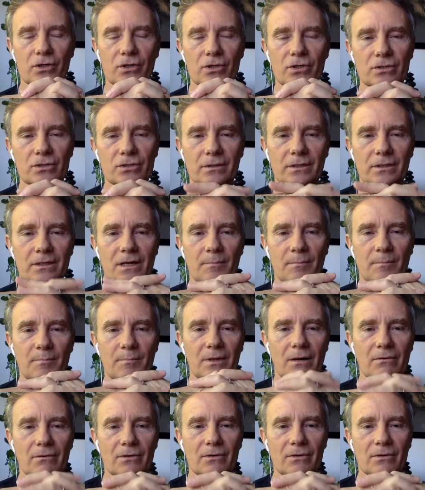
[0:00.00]
only a
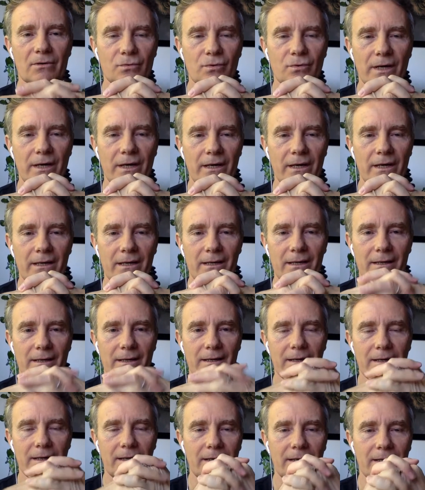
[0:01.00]
couple hours away,
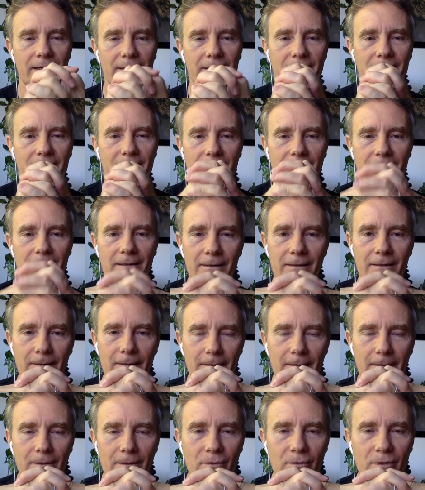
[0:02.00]
and
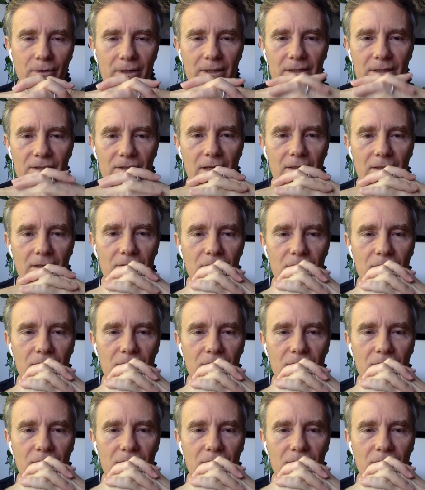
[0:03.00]
we're going to talk